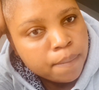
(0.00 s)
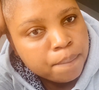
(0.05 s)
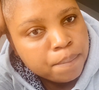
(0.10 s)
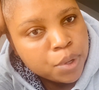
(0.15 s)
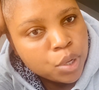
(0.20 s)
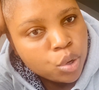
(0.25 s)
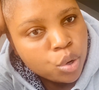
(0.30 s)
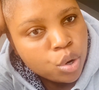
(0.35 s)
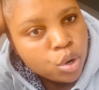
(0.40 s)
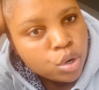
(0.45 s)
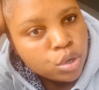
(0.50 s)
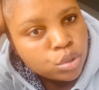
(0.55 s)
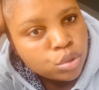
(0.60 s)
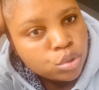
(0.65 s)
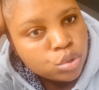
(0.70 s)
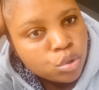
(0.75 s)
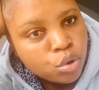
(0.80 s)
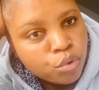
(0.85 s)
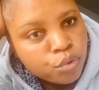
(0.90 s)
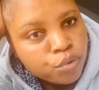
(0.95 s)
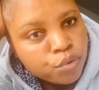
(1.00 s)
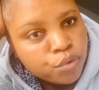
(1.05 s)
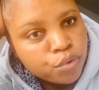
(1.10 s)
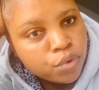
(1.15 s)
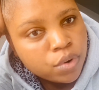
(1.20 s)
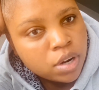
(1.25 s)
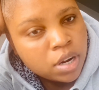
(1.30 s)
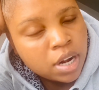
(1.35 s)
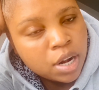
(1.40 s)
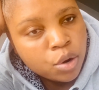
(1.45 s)
because of
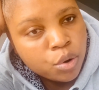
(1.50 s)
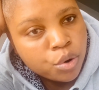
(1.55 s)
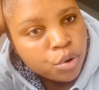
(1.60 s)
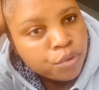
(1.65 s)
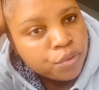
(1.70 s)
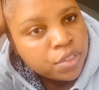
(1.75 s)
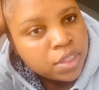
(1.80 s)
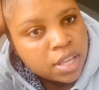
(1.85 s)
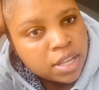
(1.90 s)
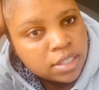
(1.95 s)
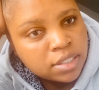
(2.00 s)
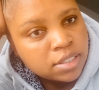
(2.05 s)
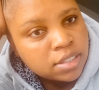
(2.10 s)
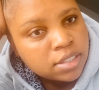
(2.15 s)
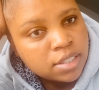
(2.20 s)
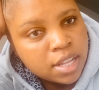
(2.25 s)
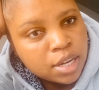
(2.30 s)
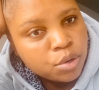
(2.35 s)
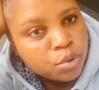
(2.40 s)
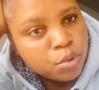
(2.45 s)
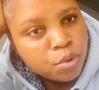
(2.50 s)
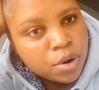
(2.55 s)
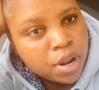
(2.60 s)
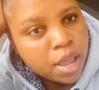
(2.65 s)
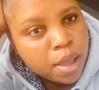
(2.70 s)
a lot of things that could